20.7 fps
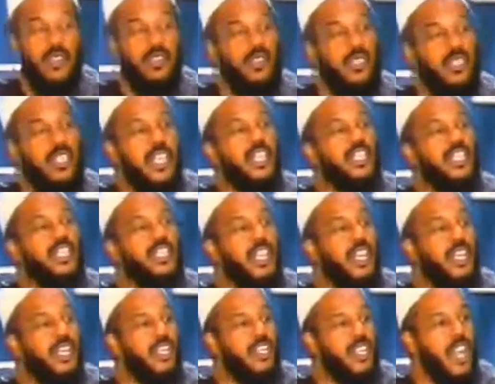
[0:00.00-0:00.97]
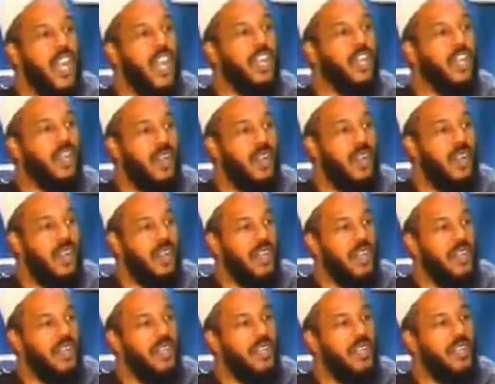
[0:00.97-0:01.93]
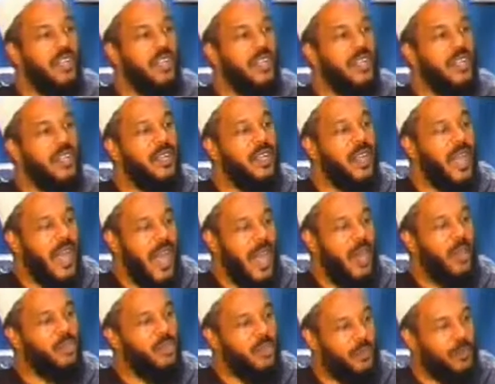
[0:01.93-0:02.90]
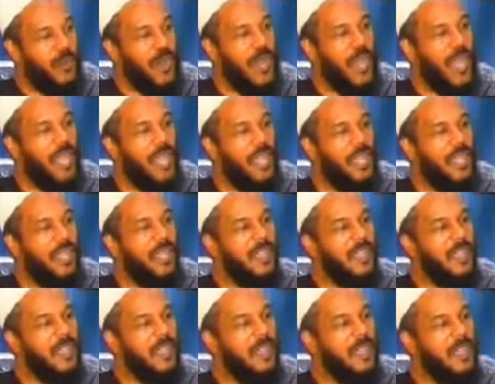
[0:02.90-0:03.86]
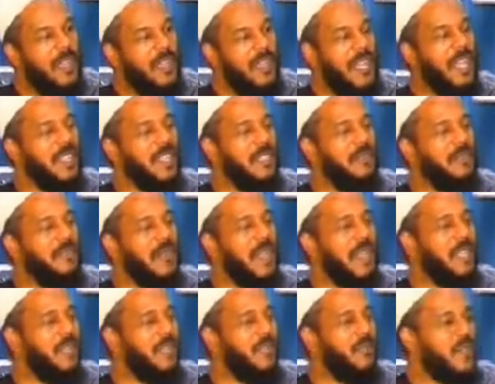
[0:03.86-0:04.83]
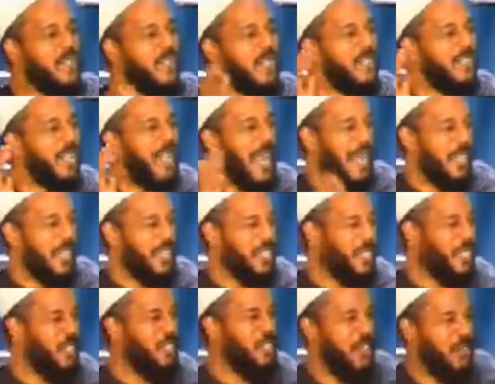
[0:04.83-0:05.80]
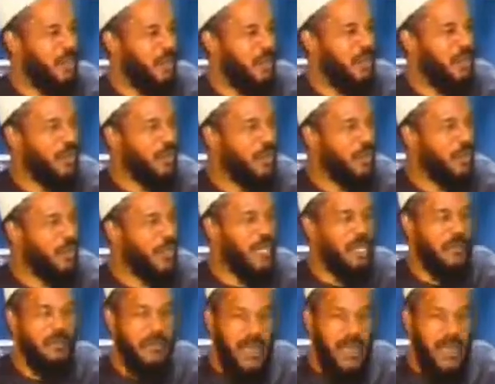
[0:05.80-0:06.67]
Because to teach a young girl how to pray, it doesn't mean the physical actions alone.